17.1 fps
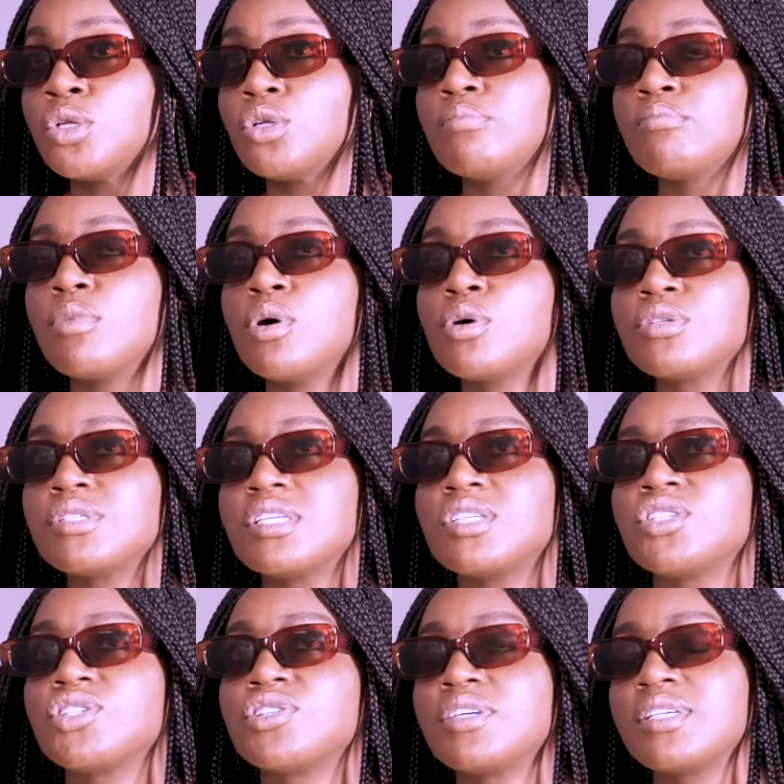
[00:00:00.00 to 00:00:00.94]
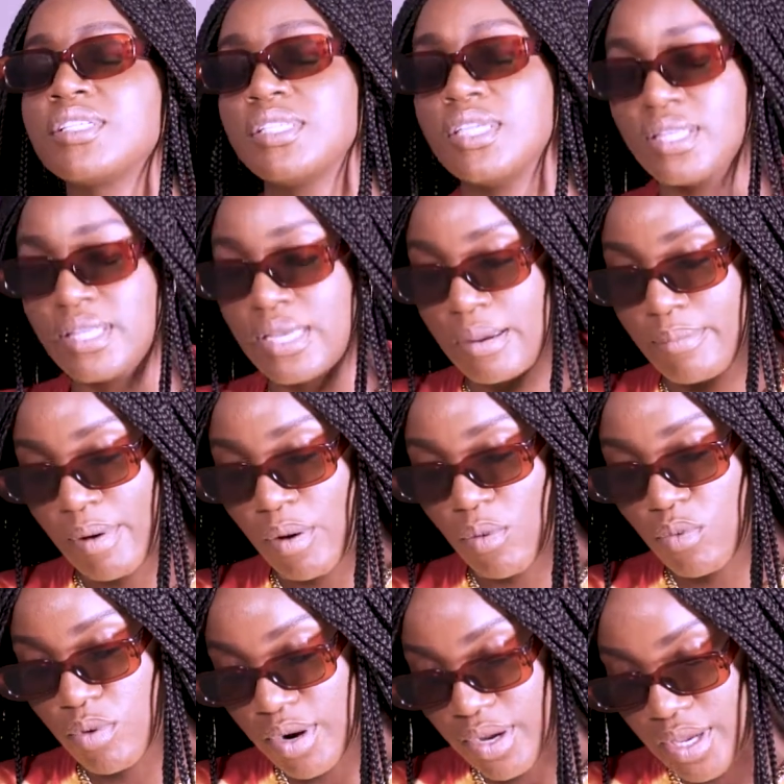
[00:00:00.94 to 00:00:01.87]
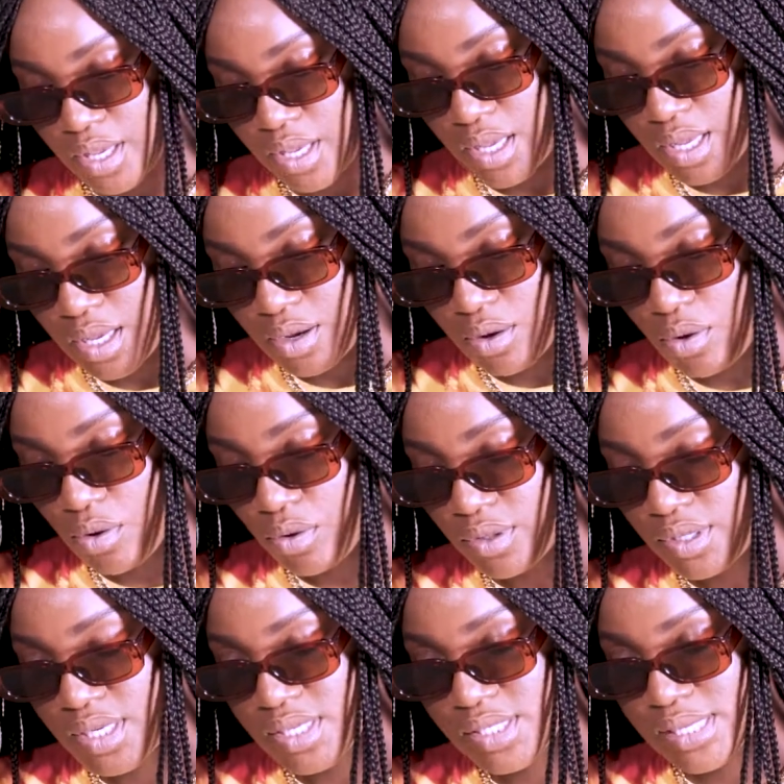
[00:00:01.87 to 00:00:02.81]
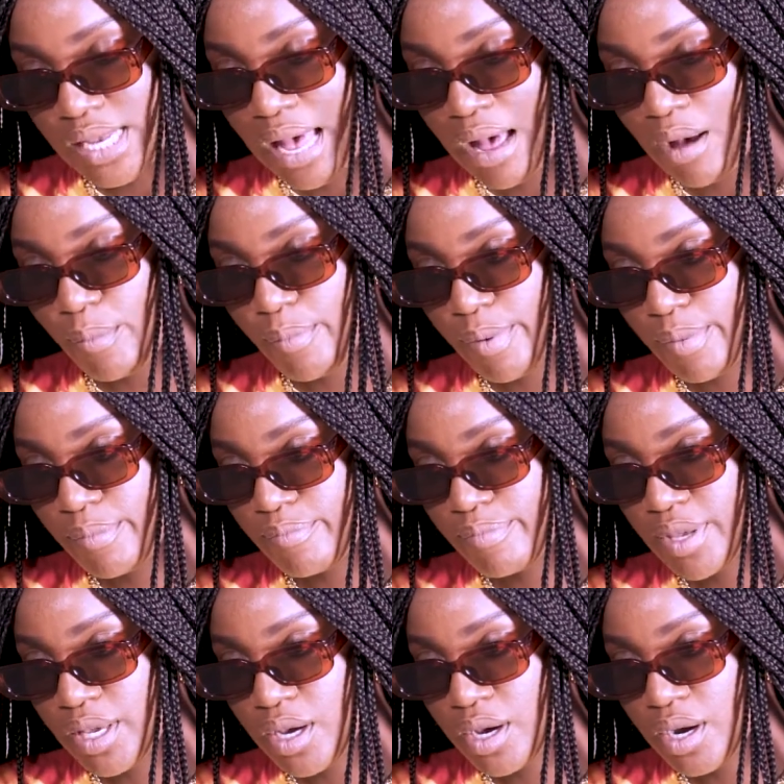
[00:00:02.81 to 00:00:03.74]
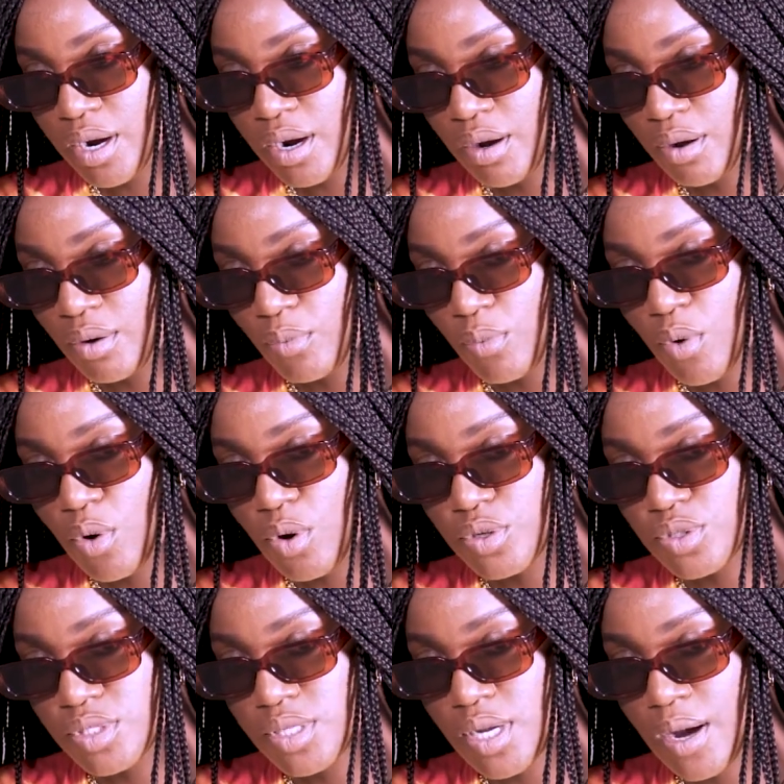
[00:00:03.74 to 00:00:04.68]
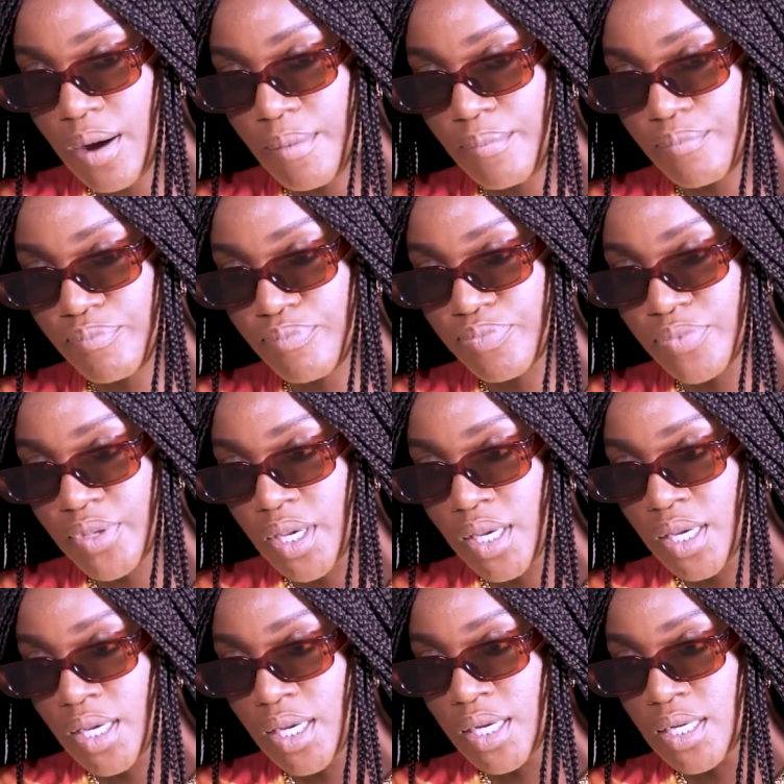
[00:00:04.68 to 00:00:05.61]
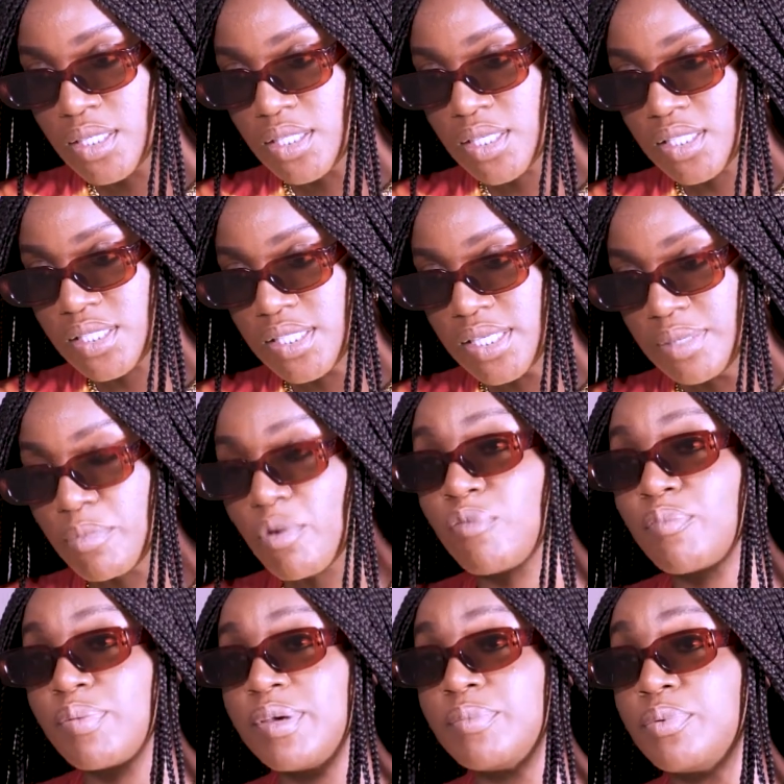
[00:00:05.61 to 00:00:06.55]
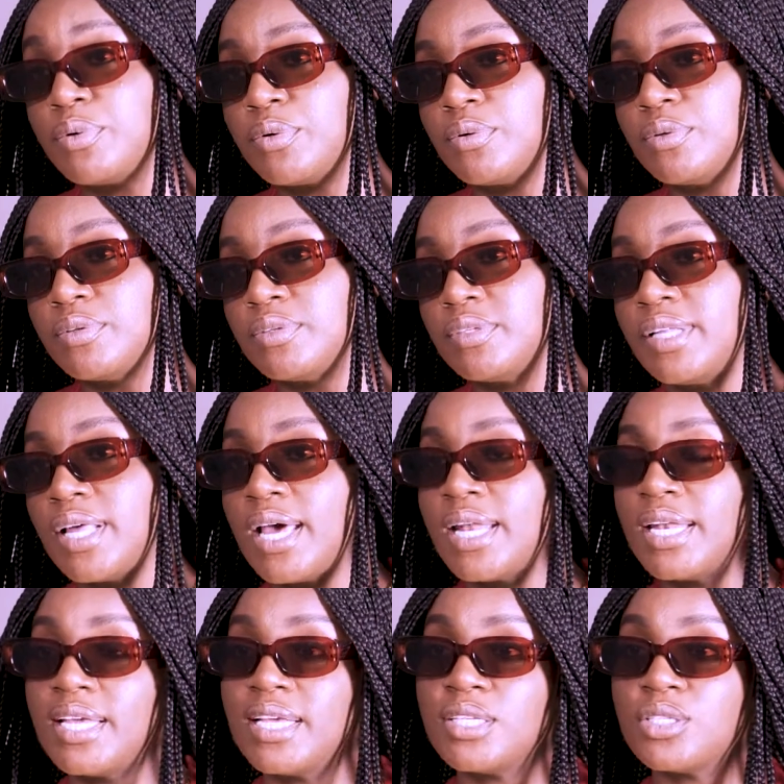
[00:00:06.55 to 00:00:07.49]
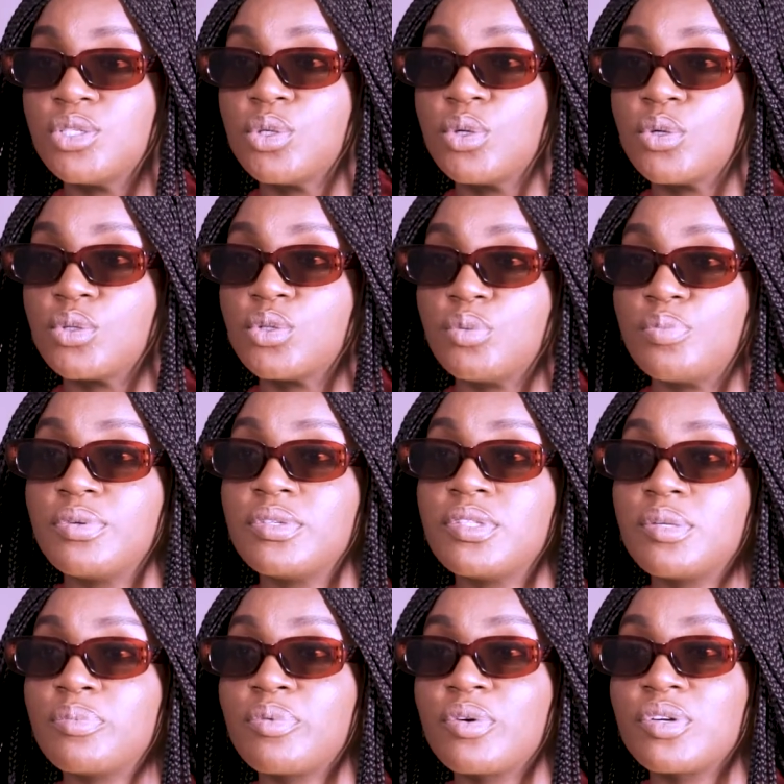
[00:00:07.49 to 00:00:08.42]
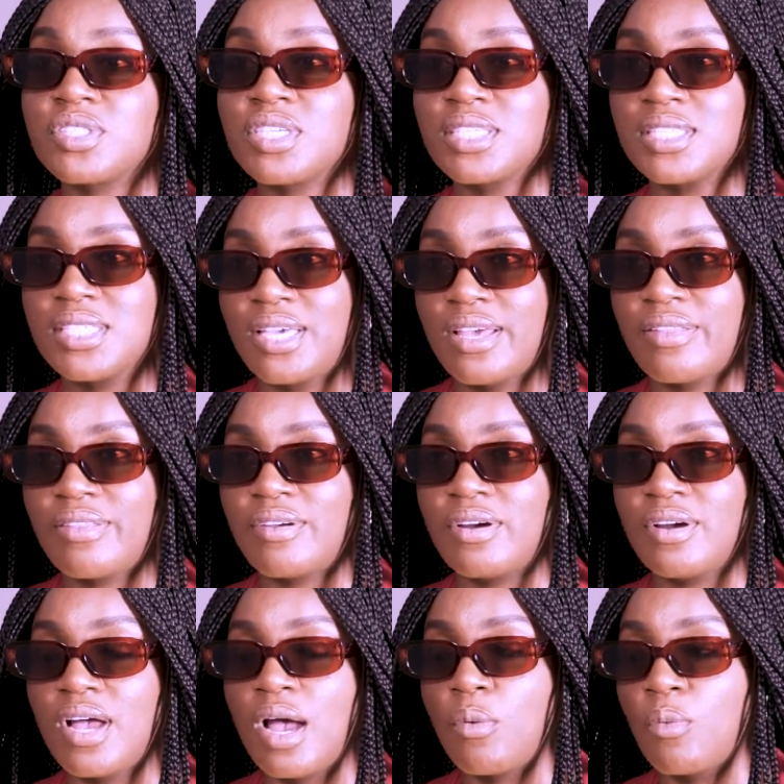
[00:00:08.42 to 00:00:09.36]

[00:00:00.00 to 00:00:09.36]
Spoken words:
The most interesting thing about working on this album, Big Girl, was the team of people that it took to put the project together.